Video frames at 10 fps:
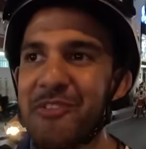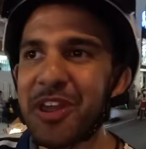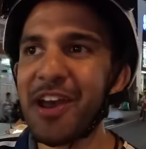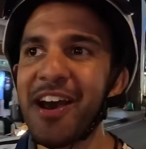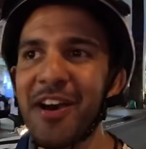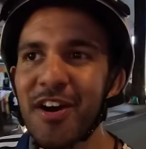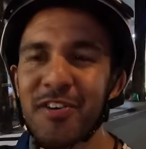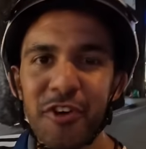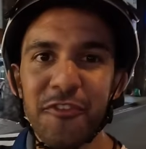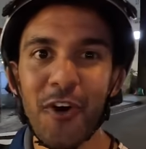area
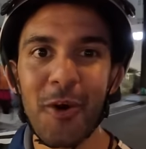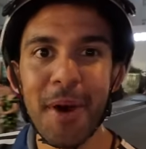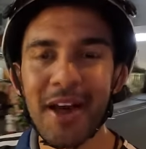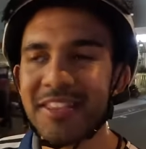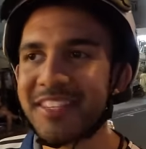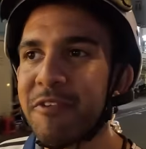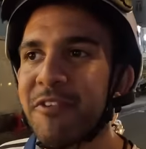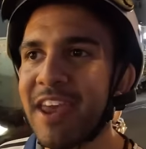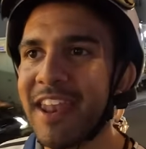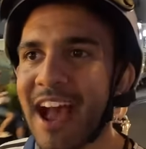for 4 months in
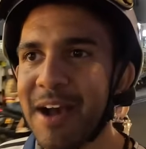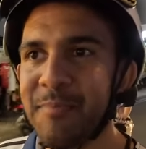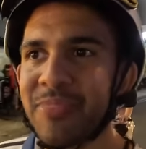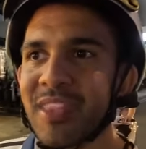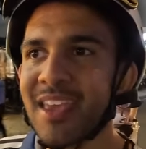Vietnam.